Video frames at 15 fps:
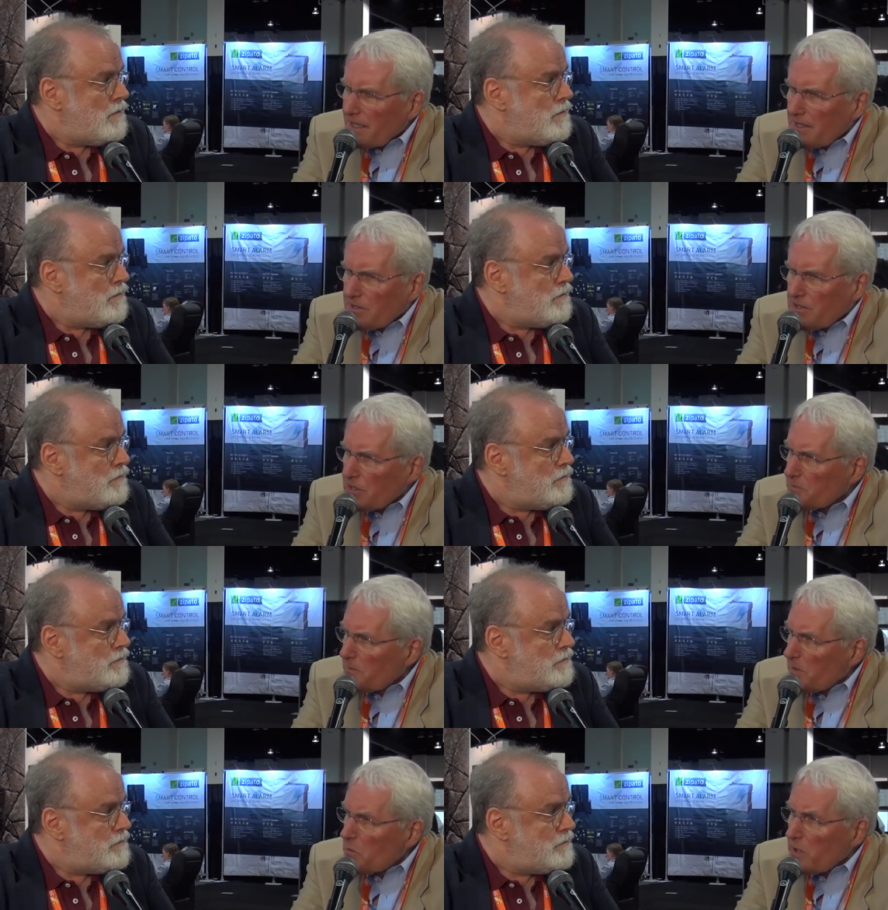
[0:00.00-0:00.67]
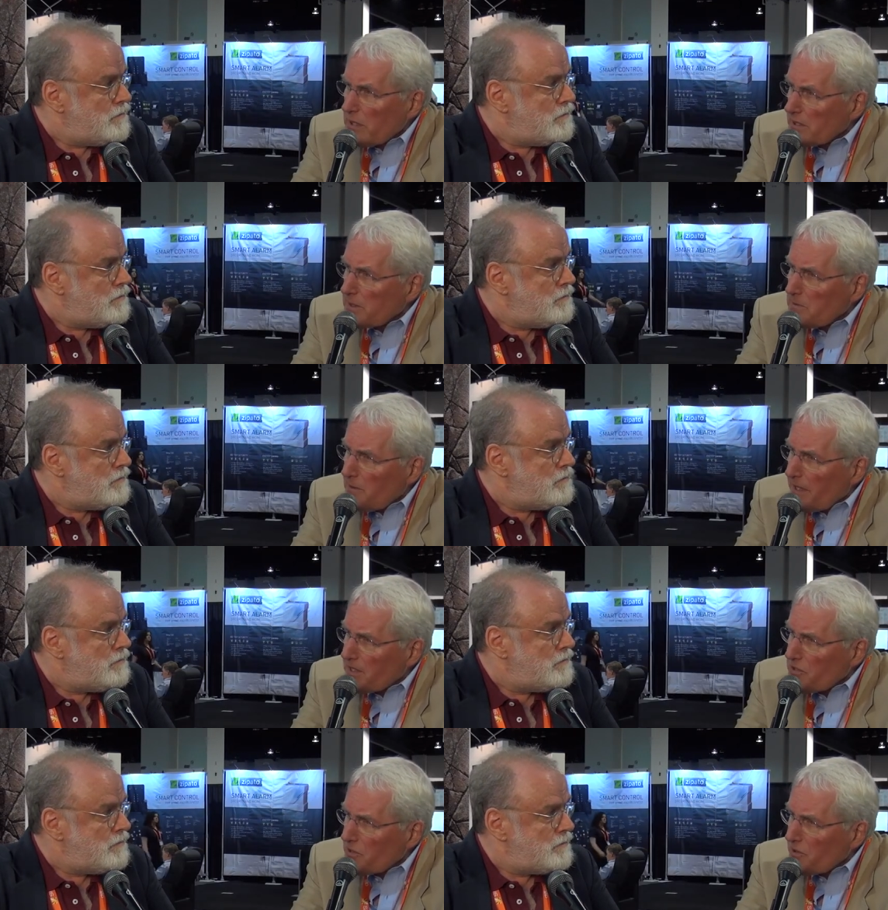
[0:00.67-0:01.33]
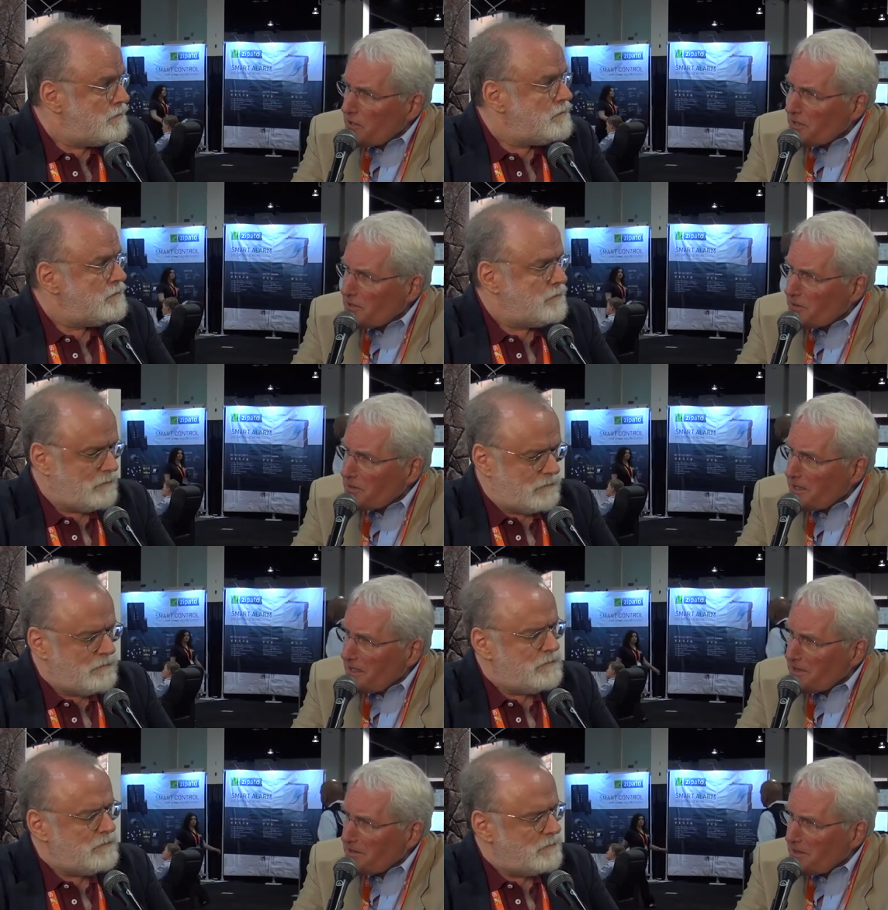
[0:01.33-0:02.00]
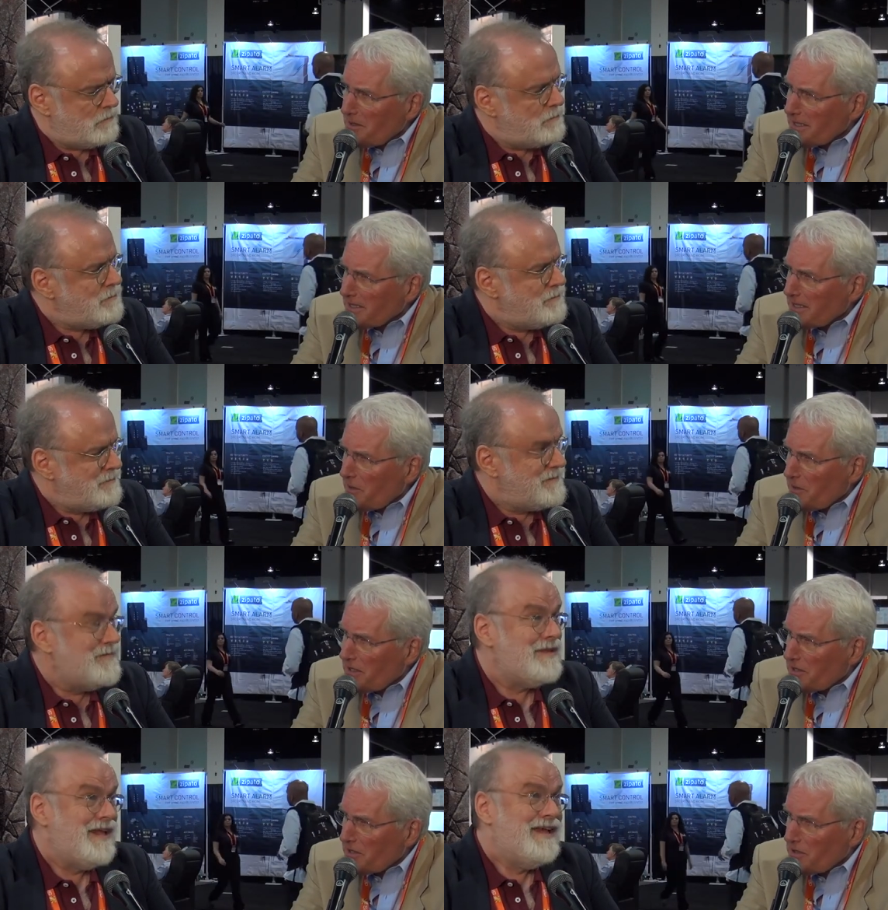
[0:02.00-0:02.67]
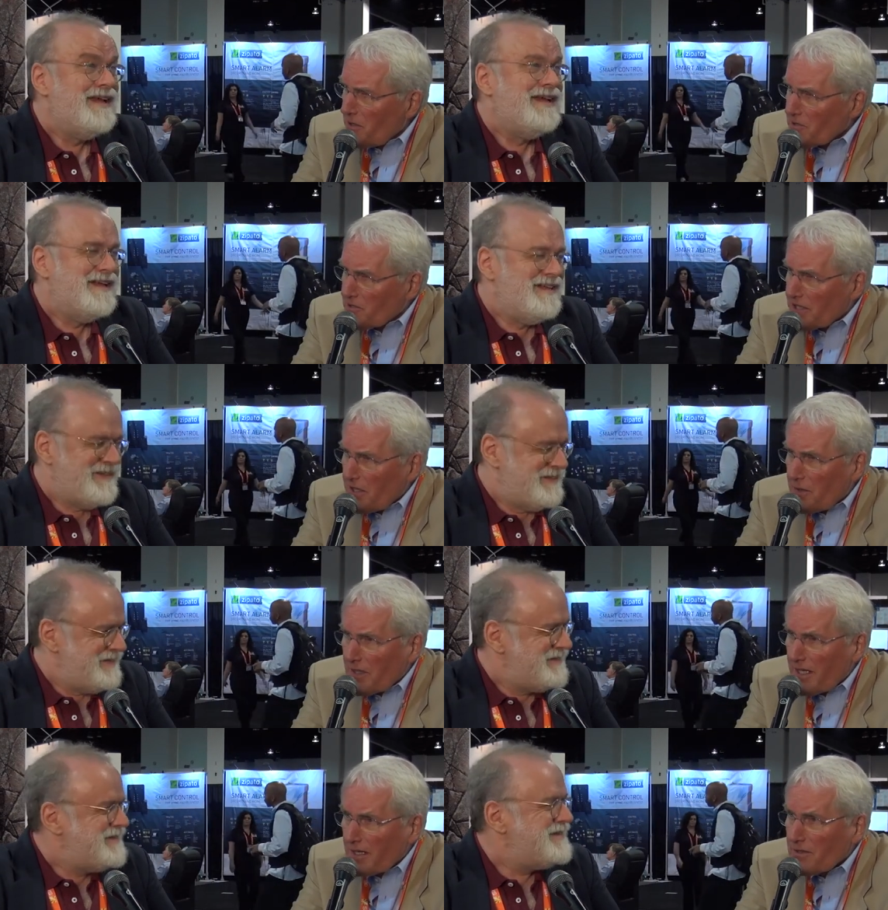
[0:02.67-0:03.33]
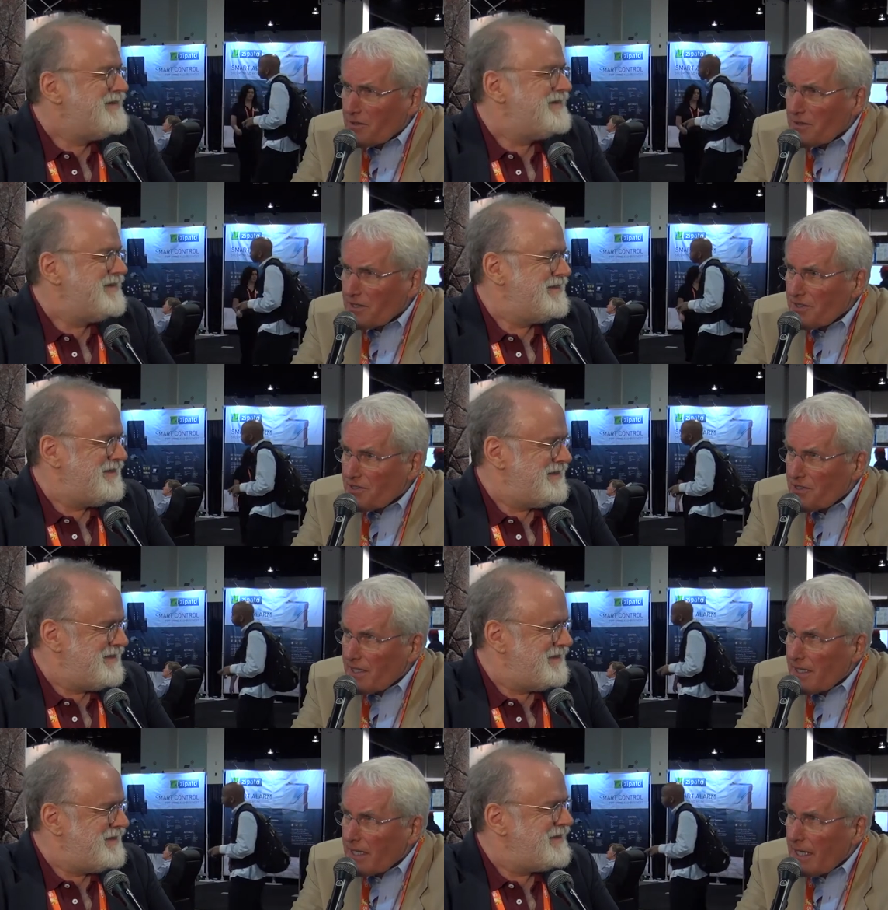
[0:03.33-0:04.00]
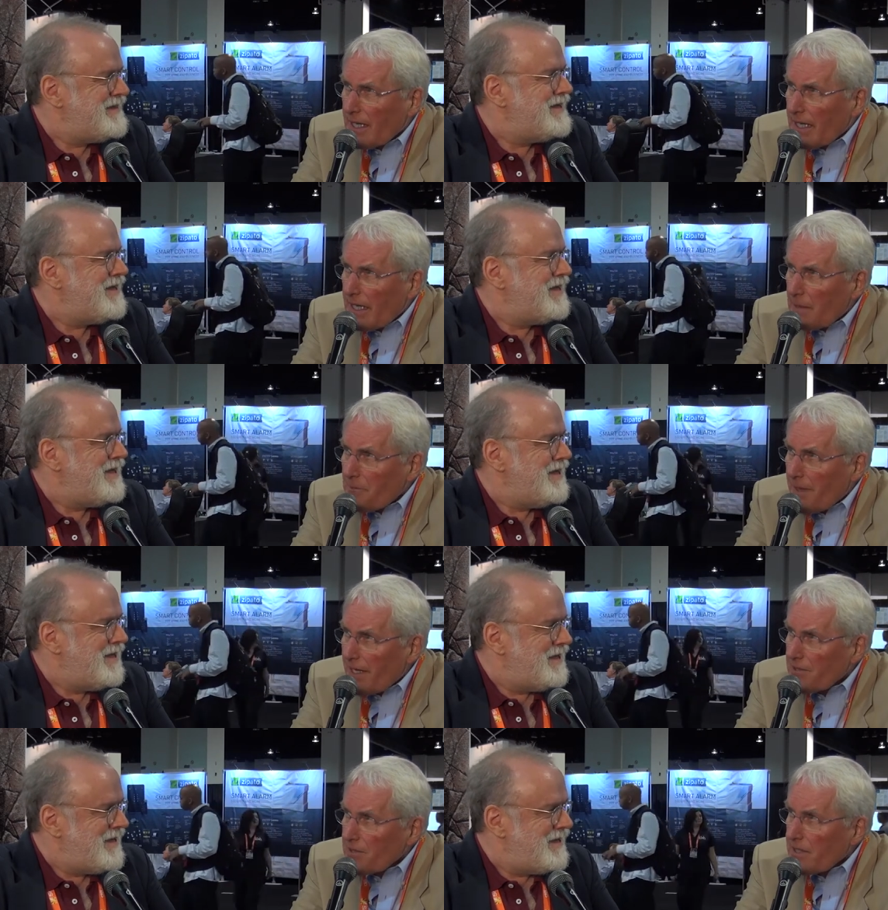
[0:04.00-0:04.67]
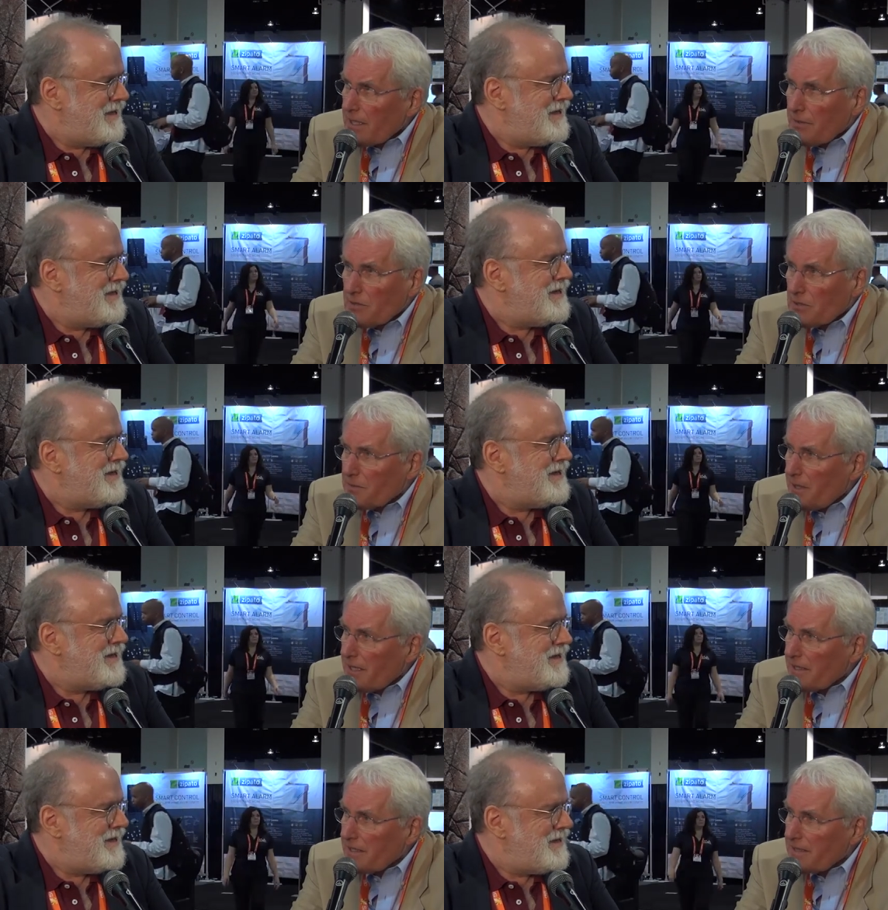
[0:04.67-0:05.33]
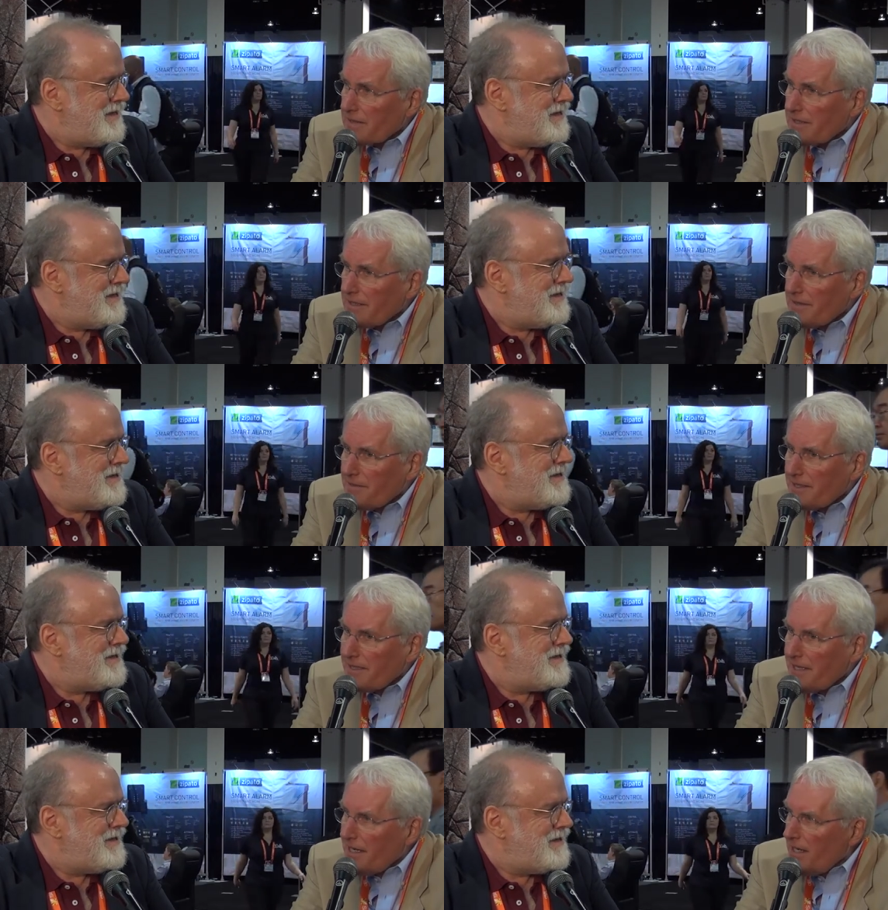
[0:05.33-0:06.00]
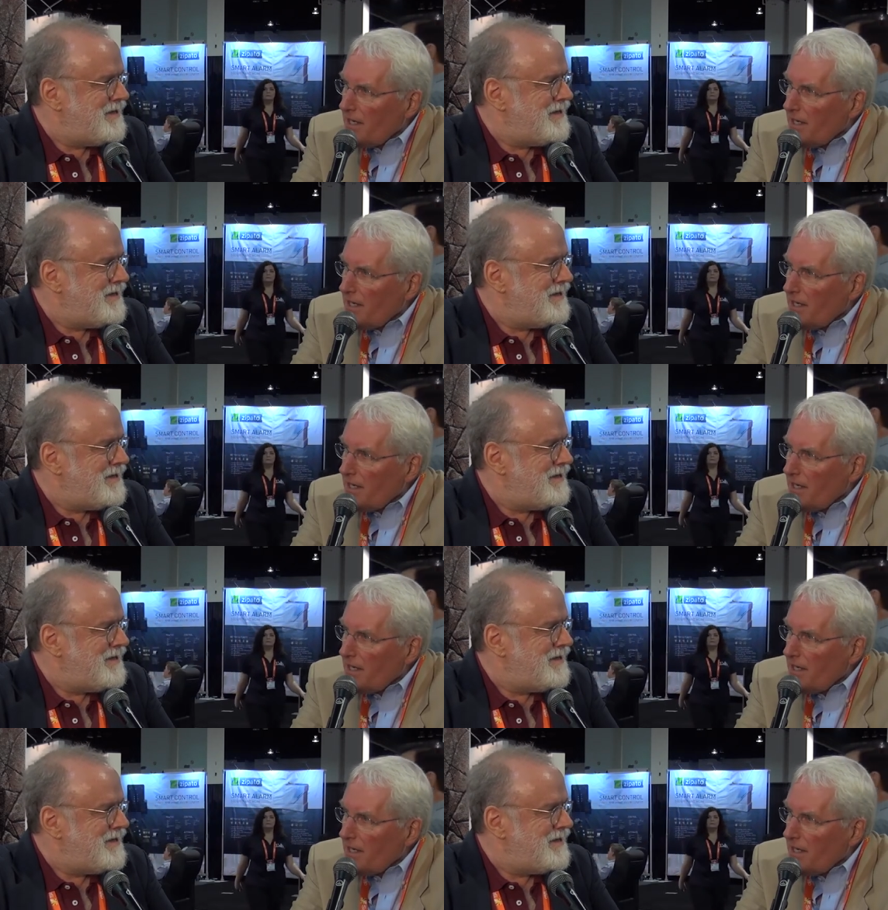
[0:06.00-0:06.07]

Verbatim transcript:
Speaker 1: they're just bewildered by choice. You, uh, you know, I'll go into Costco and I'll look and say, imagine I was buying a TV,